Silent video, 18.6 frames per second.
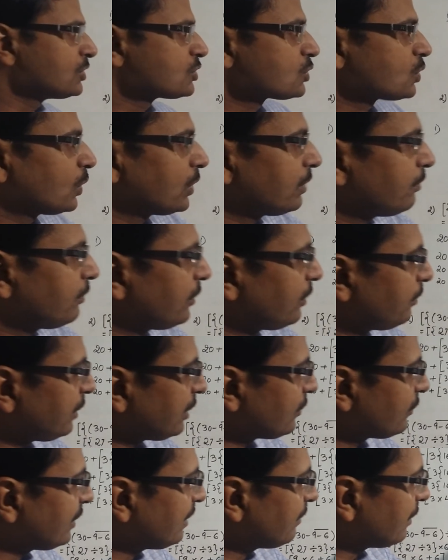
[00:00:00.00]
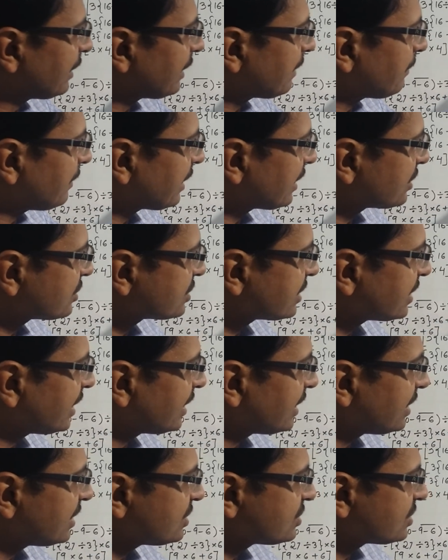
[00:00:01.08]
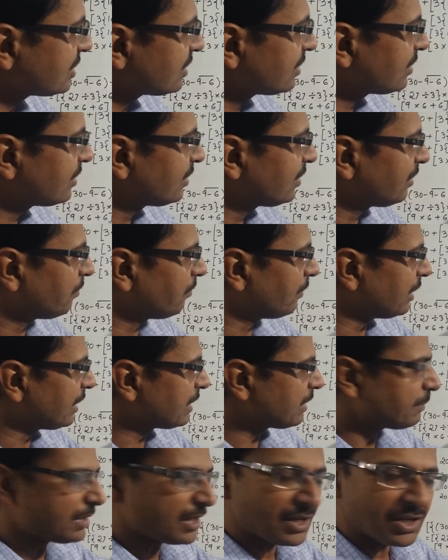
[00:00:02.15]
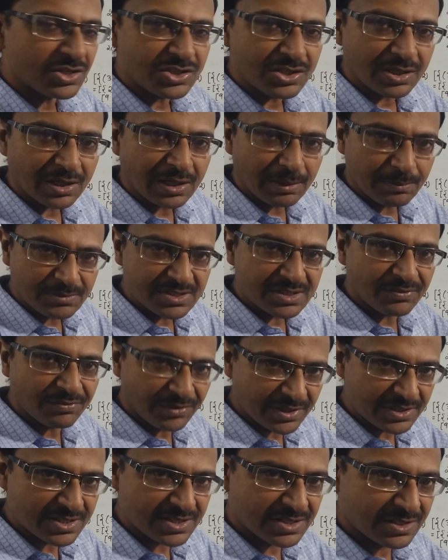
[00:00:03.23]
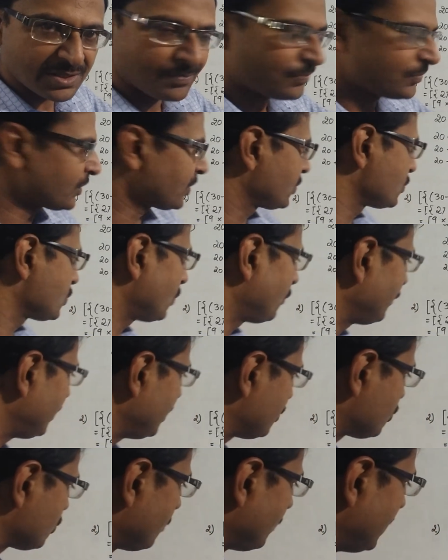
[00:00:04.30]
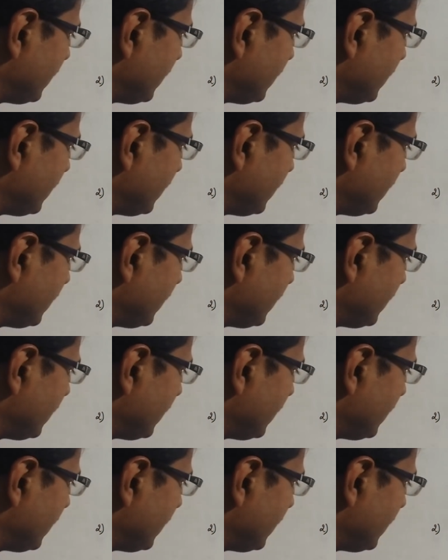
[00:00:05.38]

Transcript: So between multiplication and addition, multiplication comes first, so we need to